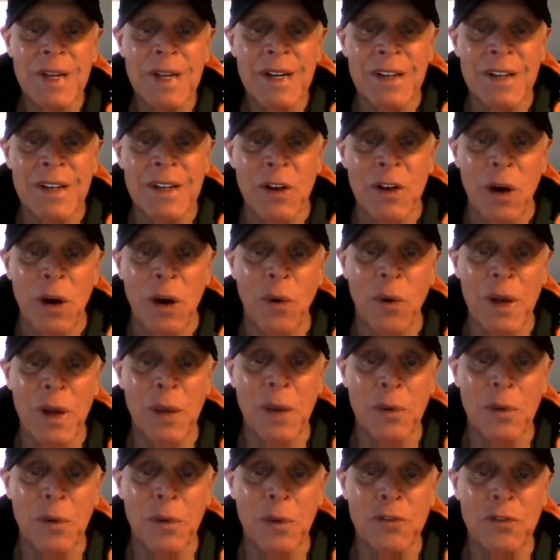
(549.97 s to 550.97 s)
you know,
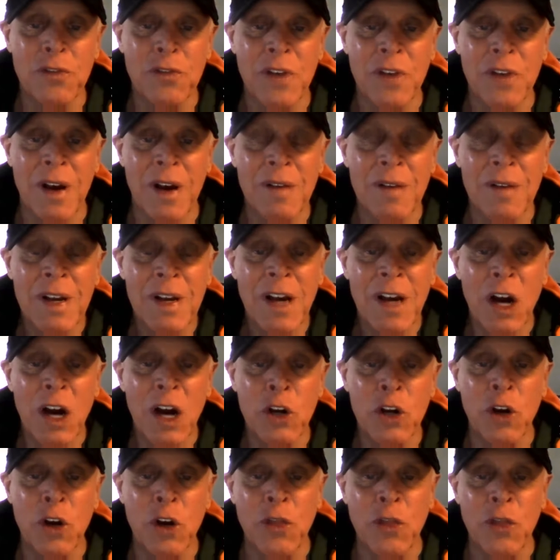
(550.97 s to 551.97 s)
it was
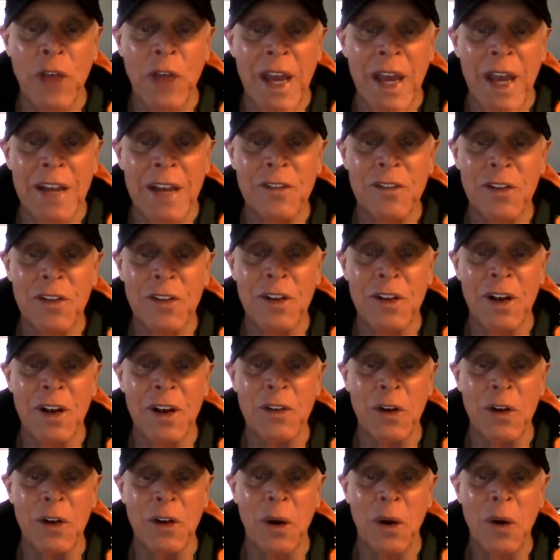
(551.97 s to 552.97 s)
good things,
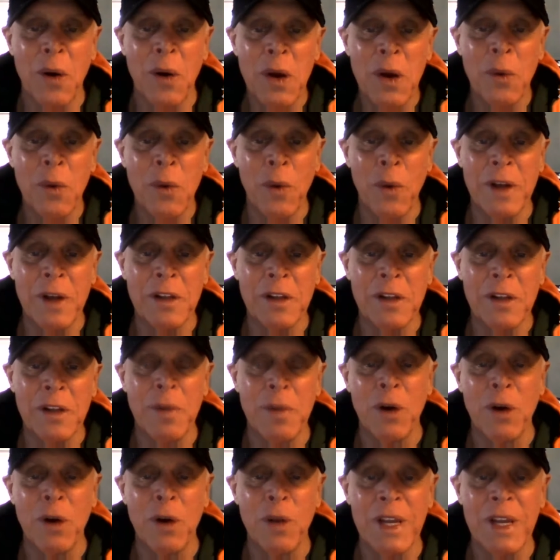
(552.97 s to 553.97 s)
you know, when the
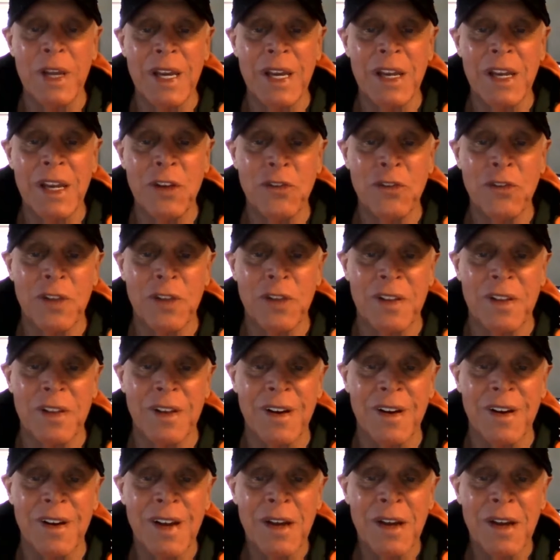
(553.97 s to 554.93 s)
Bill Lees and the